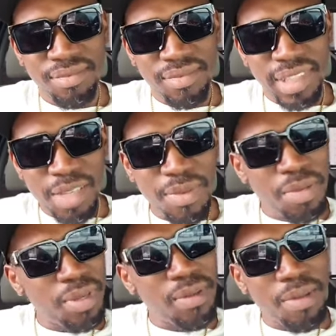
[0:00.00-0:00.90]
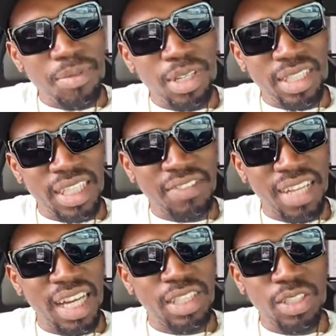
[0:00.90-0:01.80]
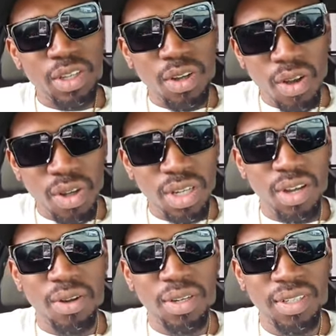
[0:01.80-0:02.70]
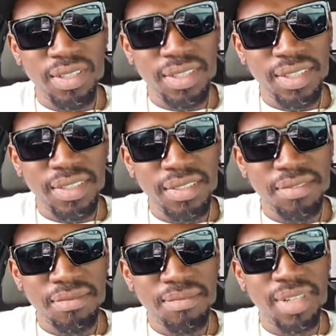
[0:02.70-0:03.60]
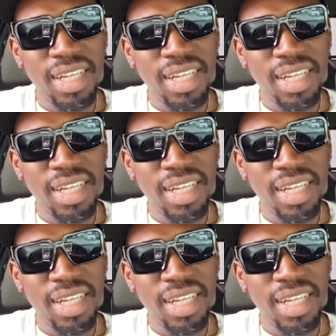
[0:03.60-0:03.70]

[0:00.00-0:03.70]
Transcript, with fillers: The people that are protest for Andrew go now. My